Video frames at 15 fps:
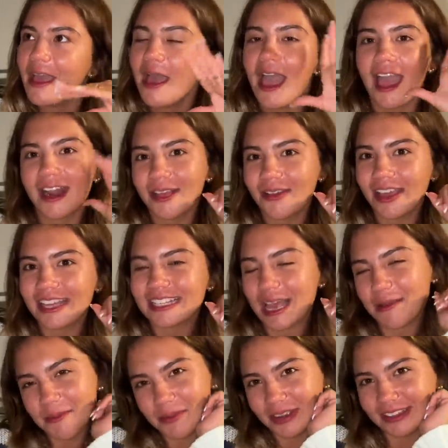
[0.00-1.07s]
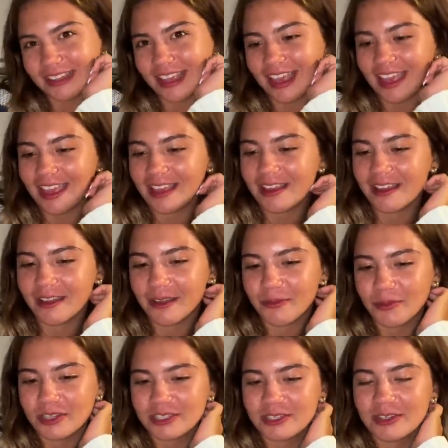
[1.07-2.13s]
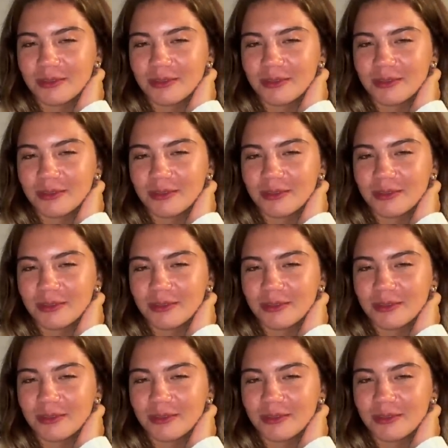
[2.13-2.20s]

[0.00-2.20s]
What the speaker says: Anyways, happy birthday. Wish you the